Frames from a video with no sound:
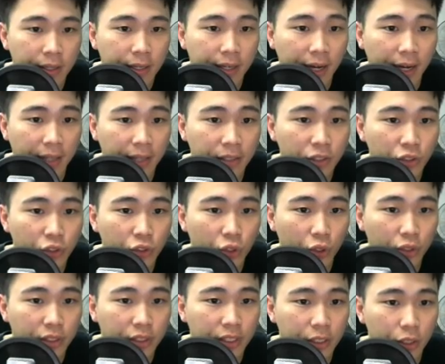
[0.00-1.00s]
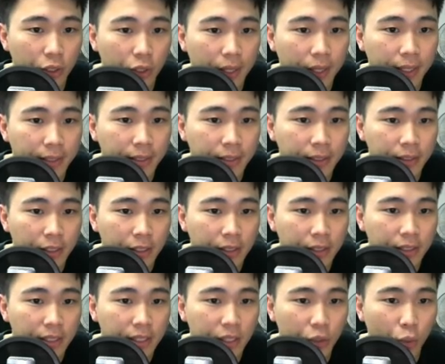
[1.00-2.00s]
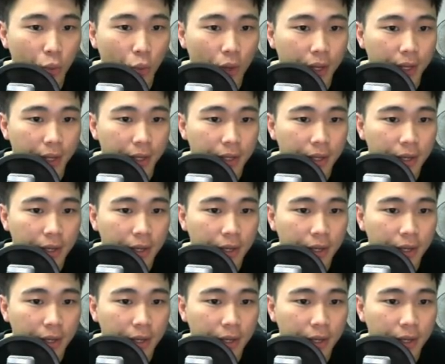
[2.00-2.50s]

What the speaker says: Kanzo TOS, Jing Wei,